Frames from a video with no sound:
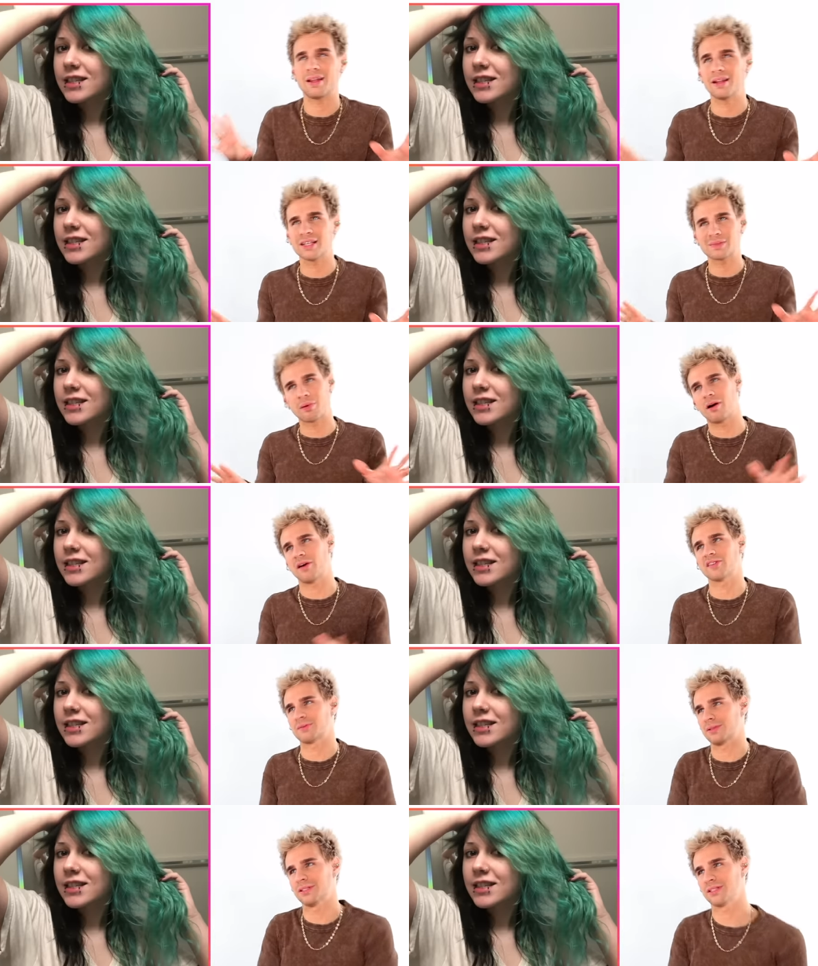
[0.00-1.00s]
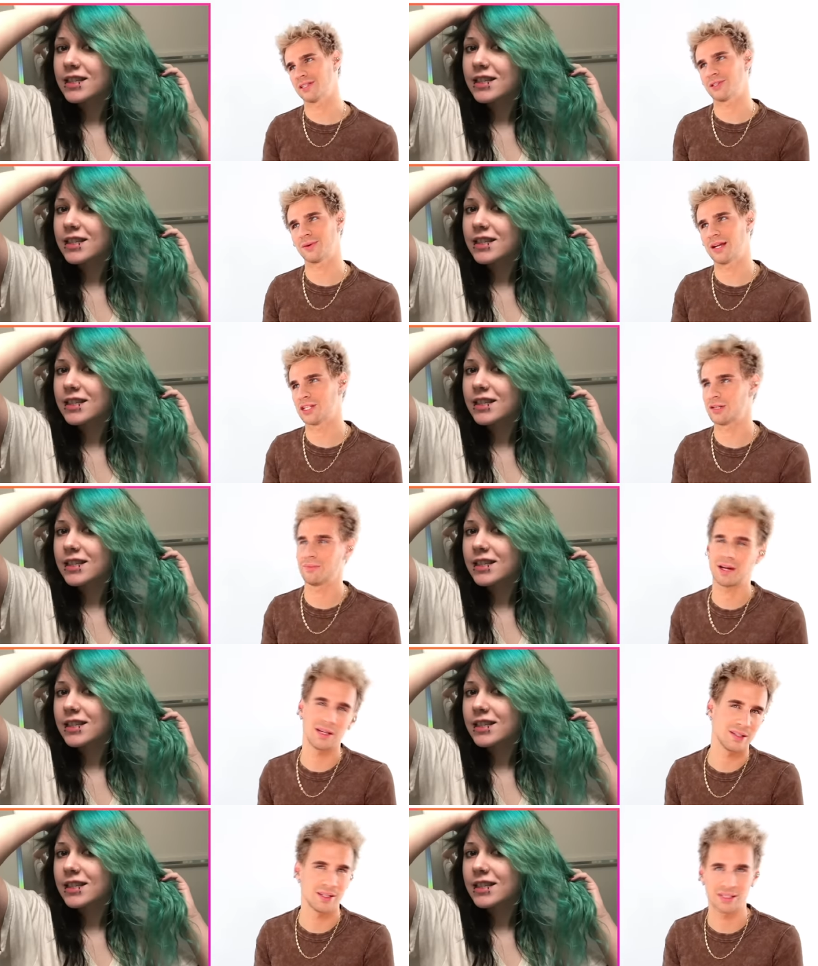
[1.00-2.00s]
Speaker 1: It is possible in this situation
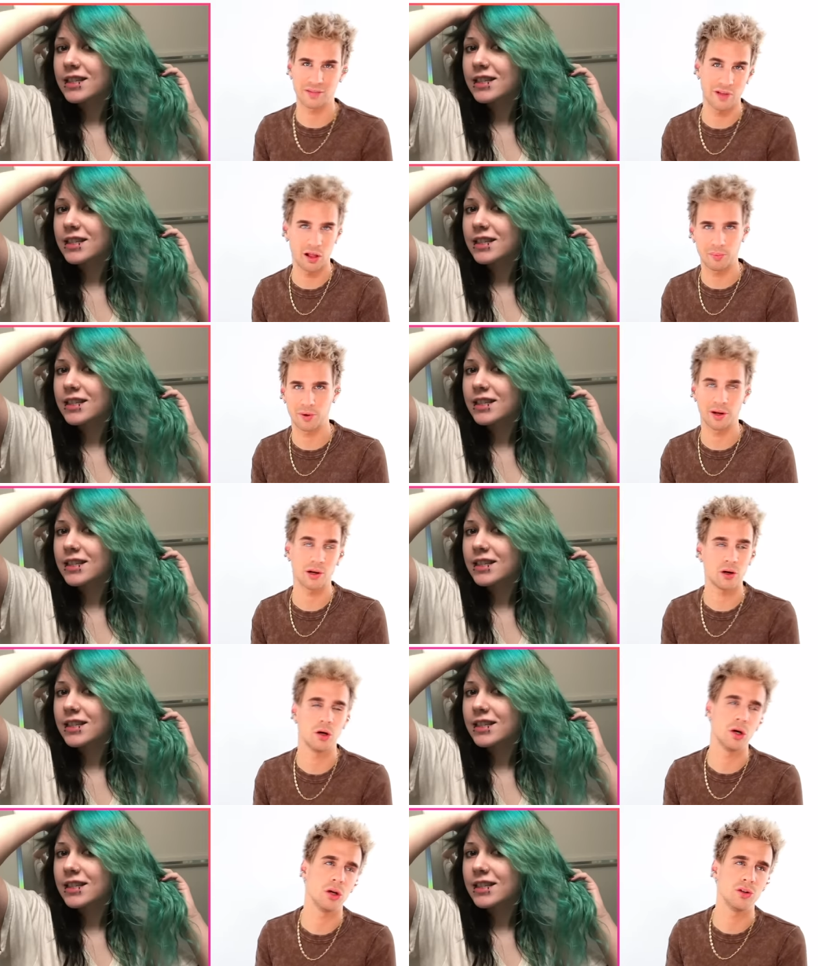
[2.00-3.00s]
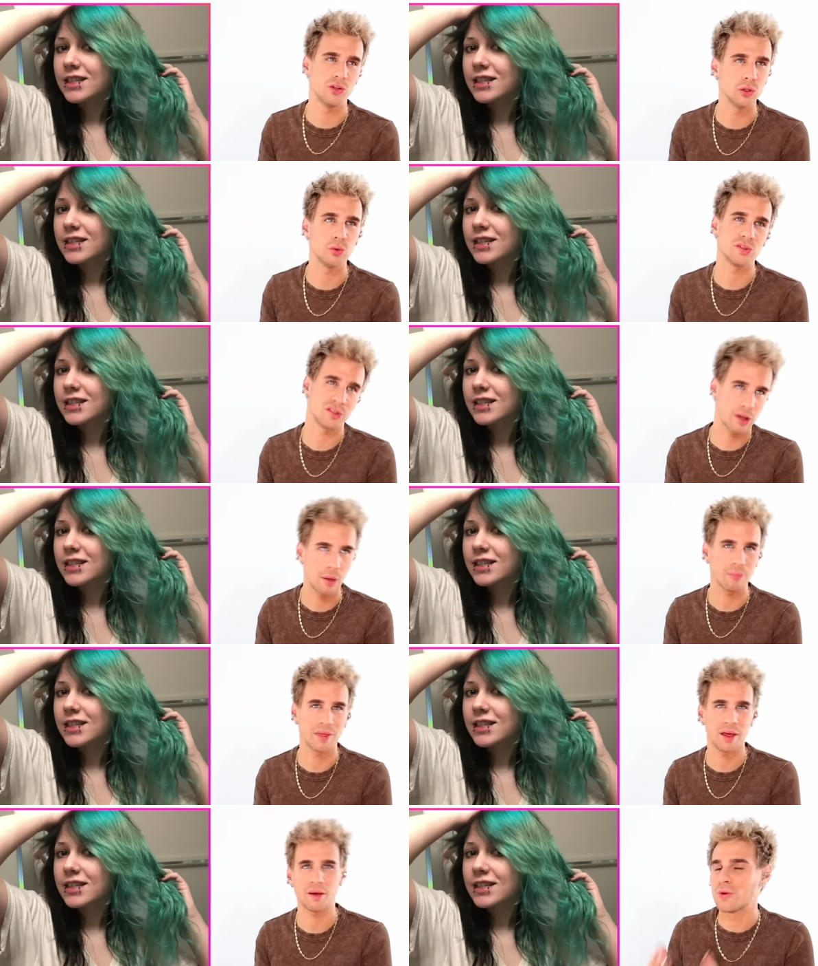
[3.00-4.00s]
because it is developer. It could do
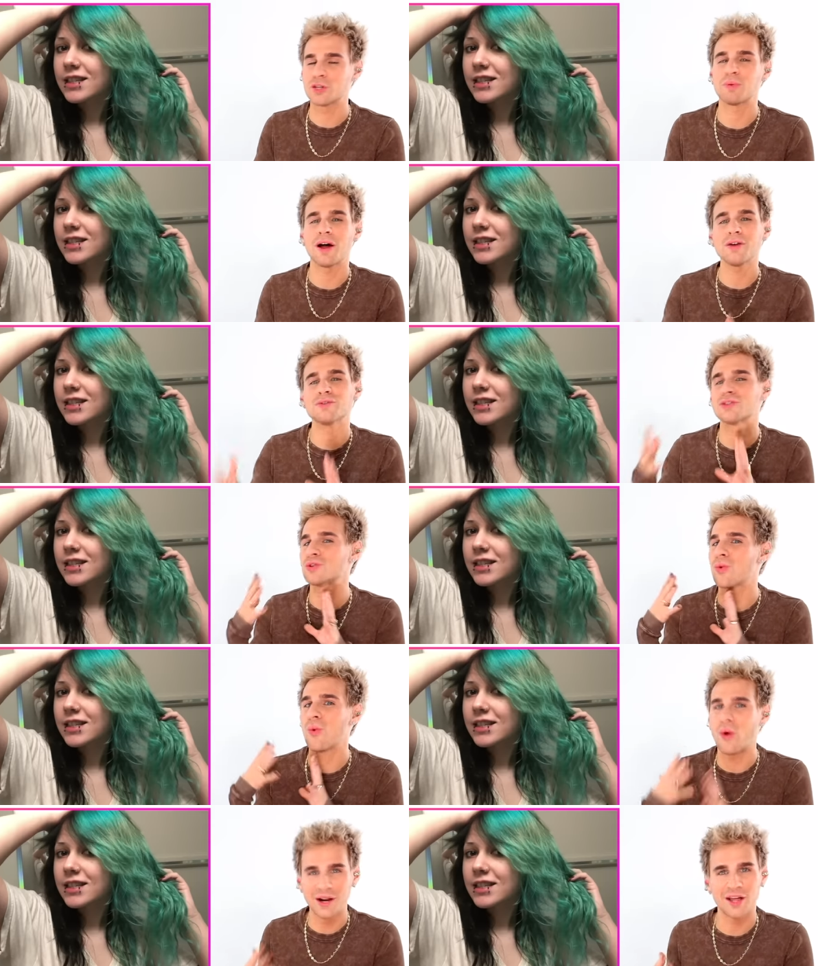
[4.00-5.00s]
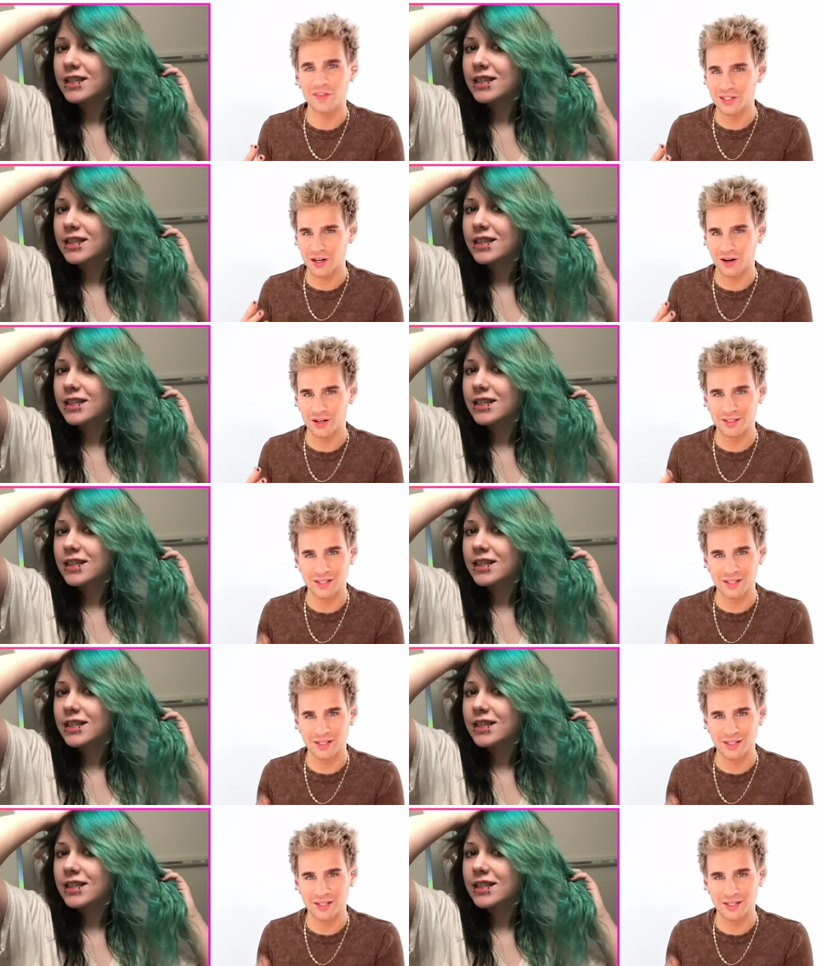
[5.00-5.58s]
something. We should probably use 20 on the darker